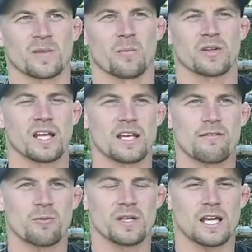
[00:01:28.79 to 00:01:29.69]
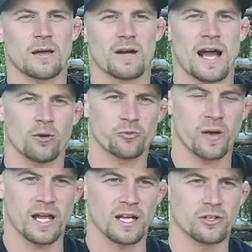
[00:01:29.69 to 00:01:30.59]
but they never became a house
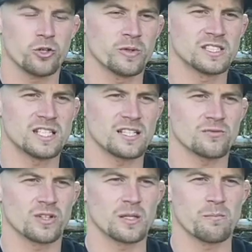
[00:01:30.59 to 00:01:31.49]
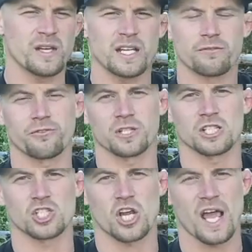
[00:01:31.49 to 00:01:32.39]
pet, and humans didn't really meaningfully
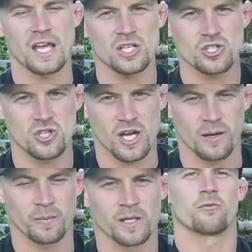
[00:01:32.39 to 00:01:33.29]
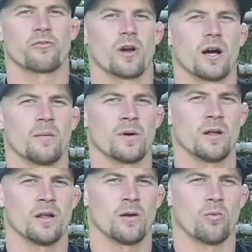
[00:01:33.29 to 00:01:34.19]
change them from
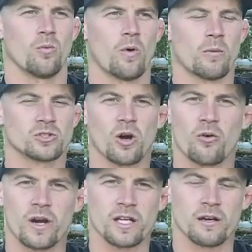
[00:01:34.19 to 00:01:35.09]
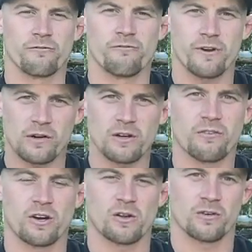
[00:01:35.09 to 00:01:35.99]
what was already a very,
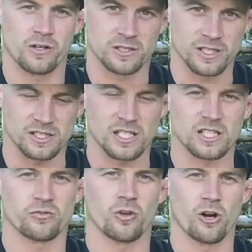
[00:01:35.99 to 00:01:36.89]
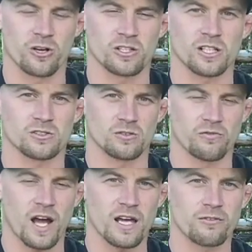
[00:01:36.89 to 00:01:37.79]
very, very successful Arctic
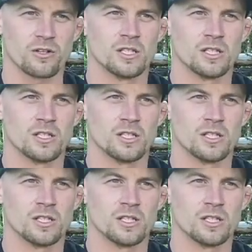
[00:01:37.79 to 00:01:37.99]
survivor.